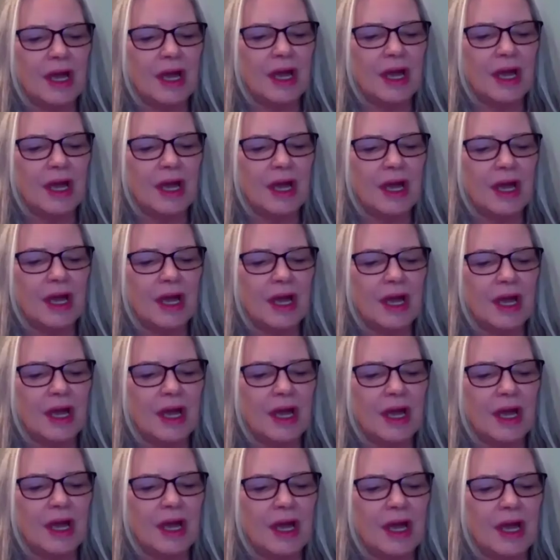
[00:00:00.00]
Thank you for
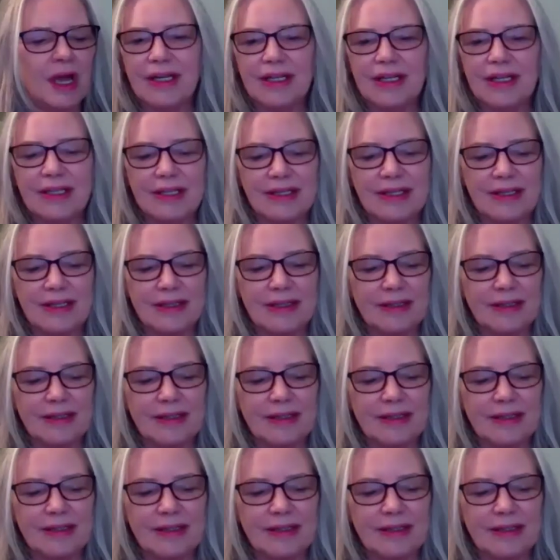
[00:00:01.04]
joining
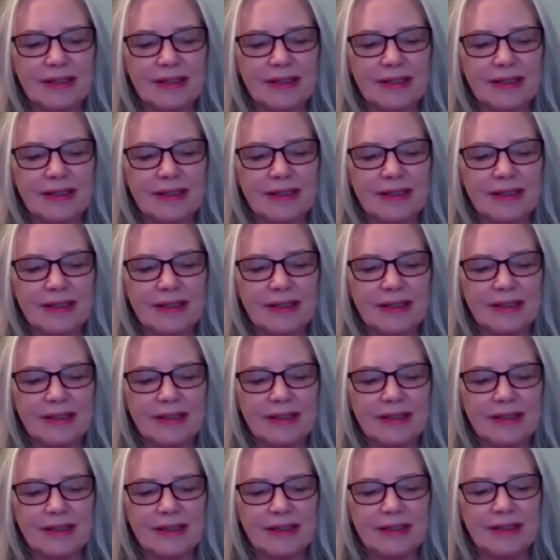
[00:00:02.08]
us.
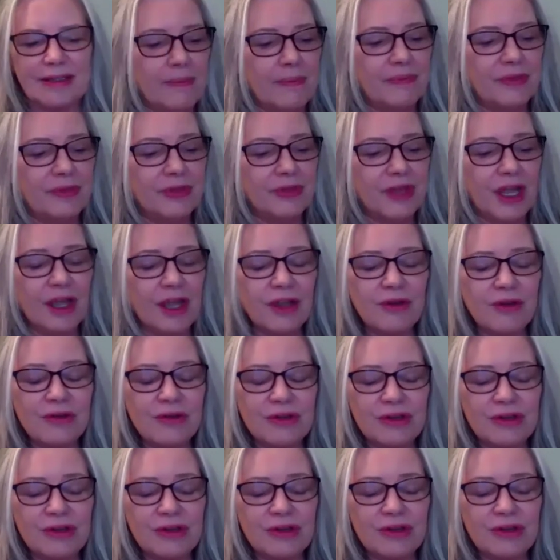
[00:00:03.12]
Thank you
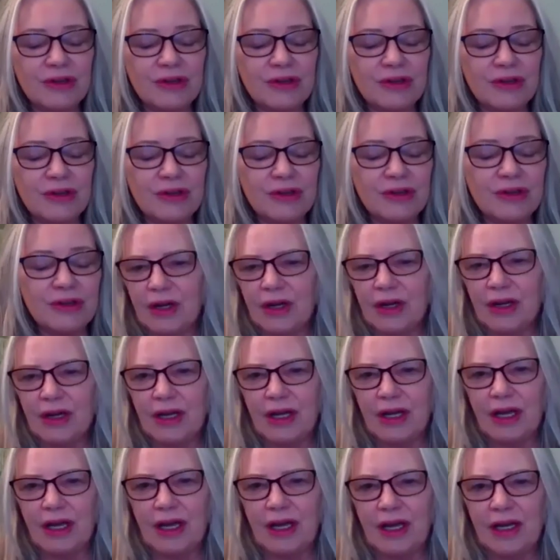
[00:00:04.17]
so much, Reverend
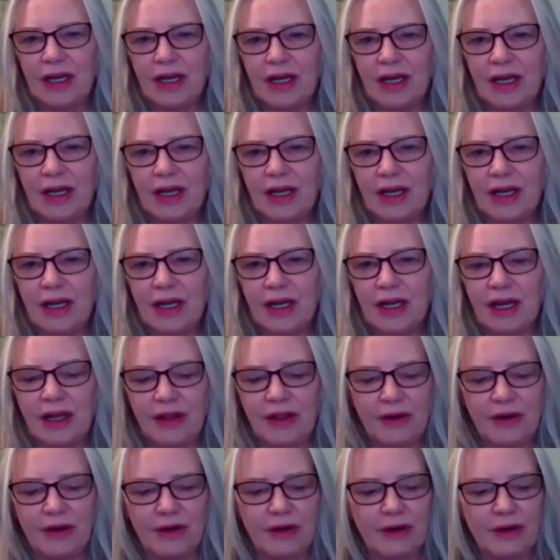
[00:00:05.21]
Donna and
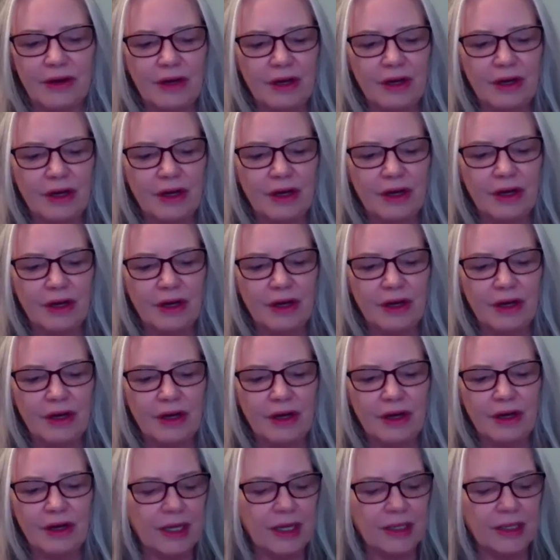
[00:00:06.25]
Heather, for
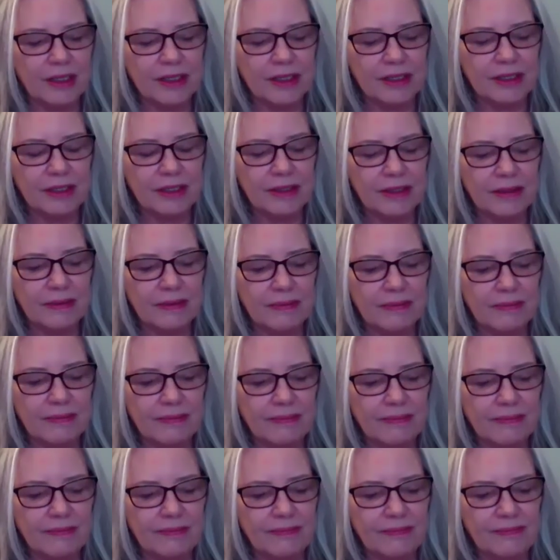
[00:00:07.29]
inspiring us.
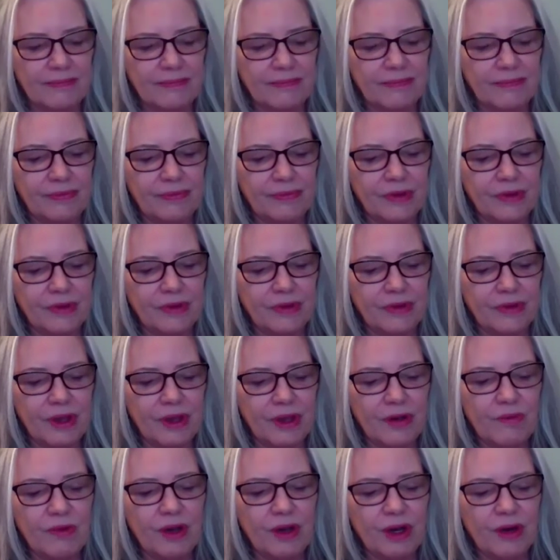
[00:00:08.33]
We
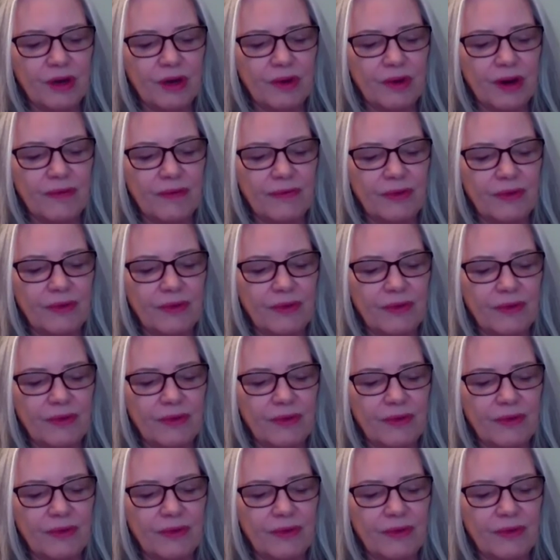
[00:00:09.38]
are grateful and
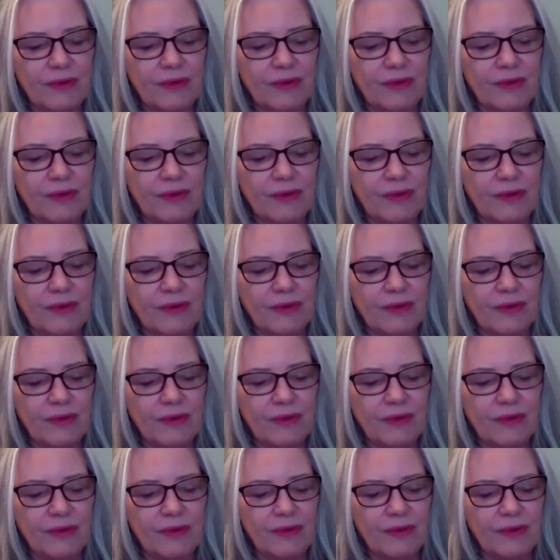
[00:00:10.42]
blessed to
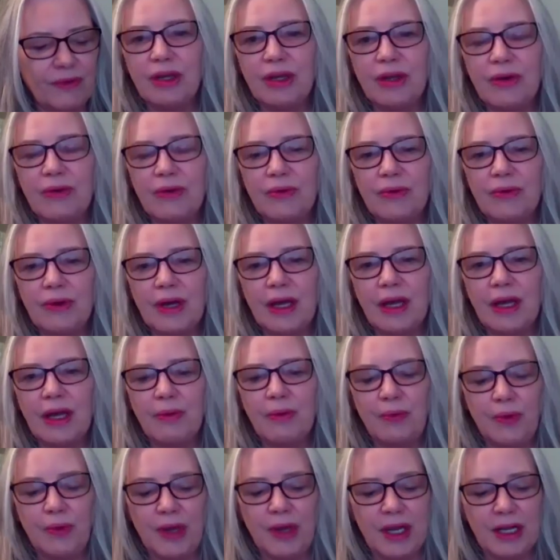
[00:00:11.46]
bring you a
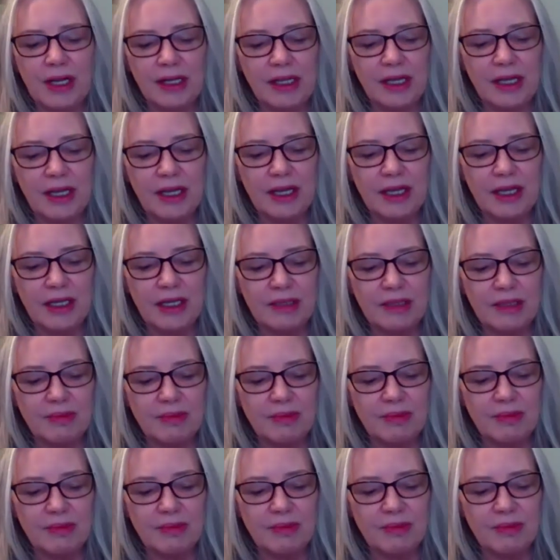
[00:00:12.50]
weekly
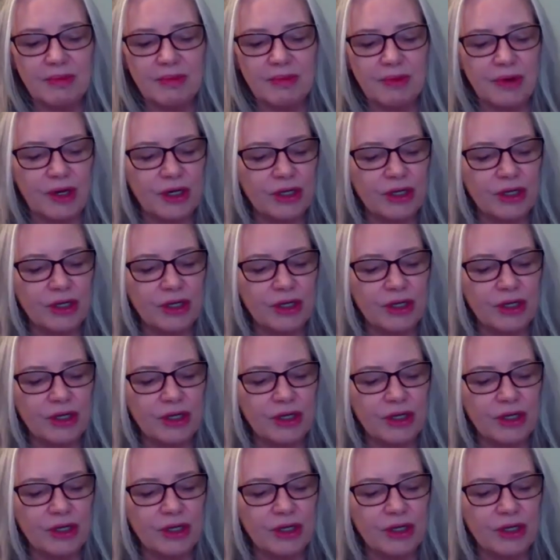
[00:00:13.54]
inspirational